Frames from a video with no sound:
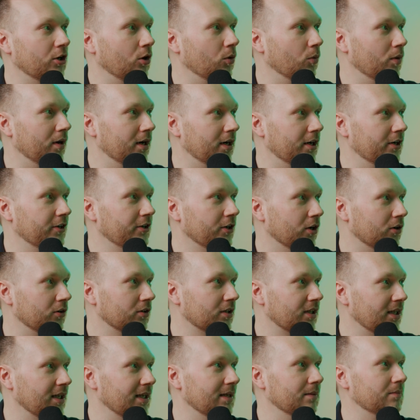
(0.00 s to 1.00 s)
where your
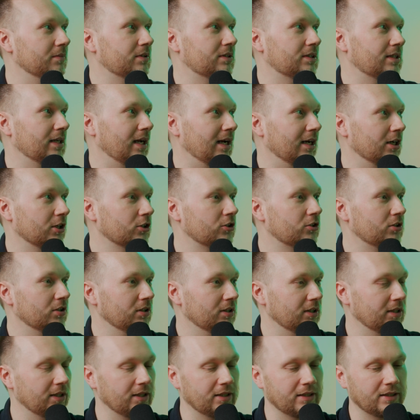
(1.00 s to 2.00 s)
teams
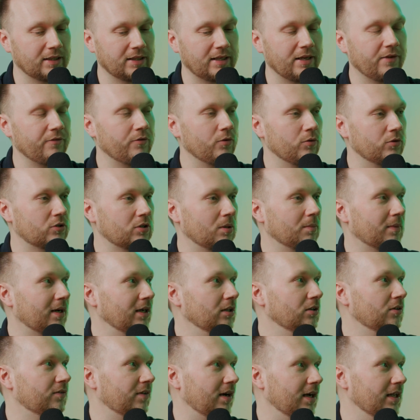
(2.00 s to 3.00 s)
actually give you some
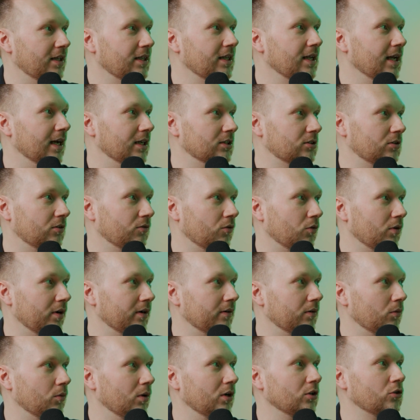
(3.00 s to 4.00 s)
kind of ideas of
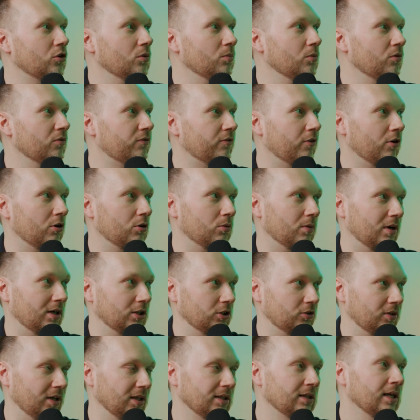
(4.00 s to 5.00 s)
where to move
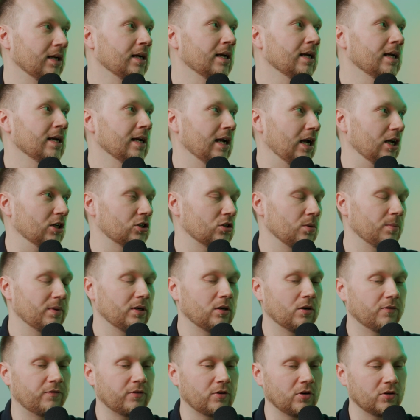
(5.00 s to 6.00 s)
forward, right?
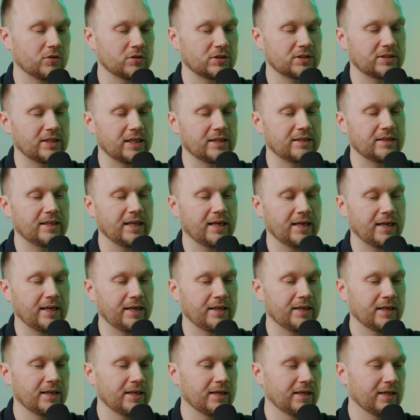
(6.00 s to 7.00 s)
Assuming, of course, that
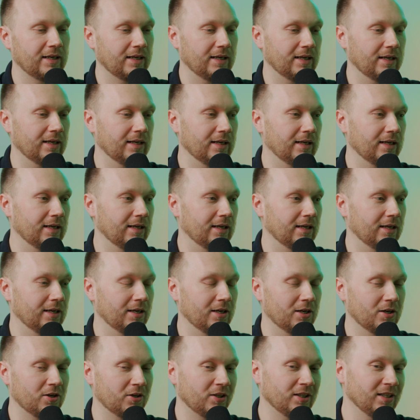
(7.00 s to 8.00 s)
they
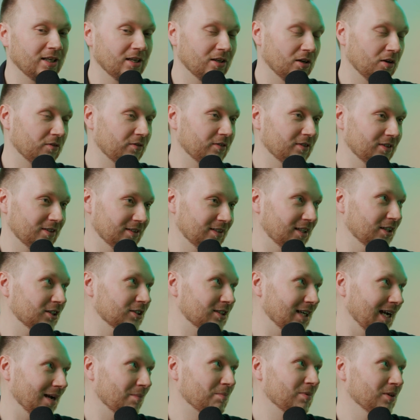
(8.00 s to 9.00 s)
really love their
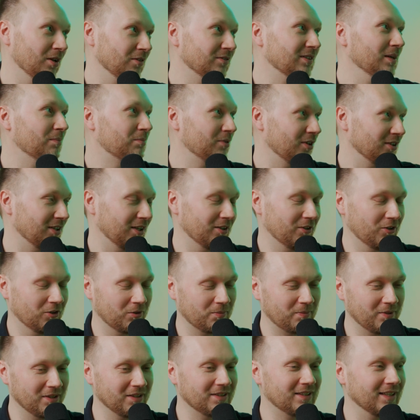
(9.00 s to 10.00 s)
job, love the product you're
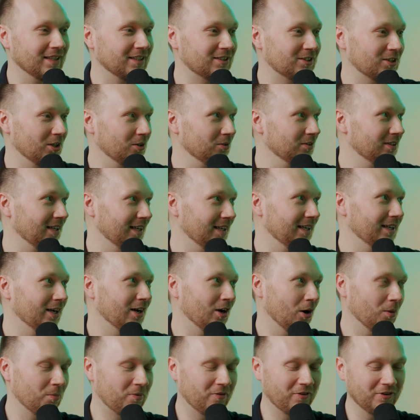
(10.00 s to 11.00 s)
building, so they
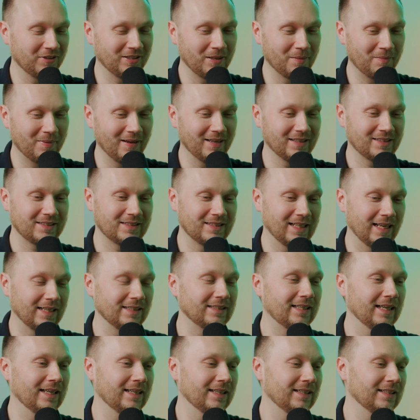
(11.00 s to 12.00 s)
hope for the best, like
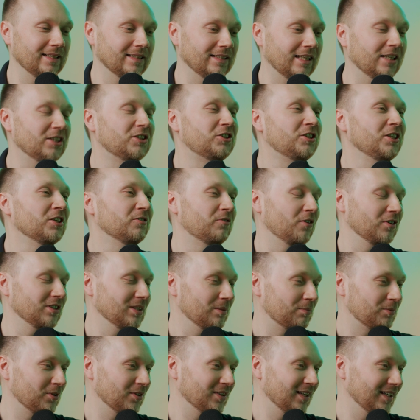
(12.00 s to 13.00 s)
they cheer for the
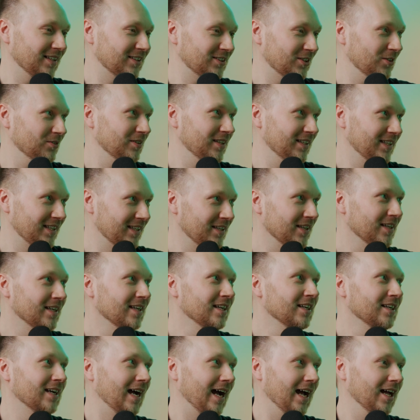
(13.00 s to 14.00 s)
product, so they
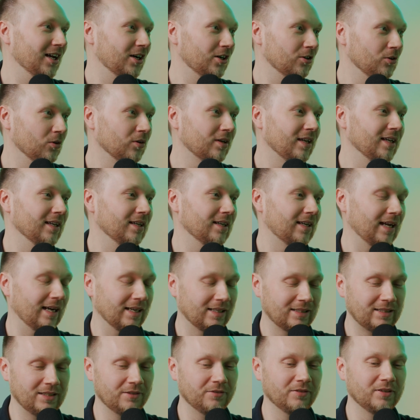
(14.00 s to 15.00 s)
are looking
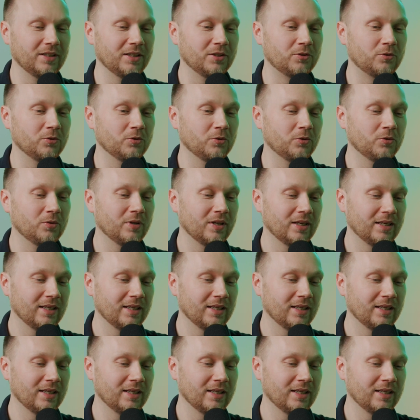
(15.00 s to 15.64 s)
actively to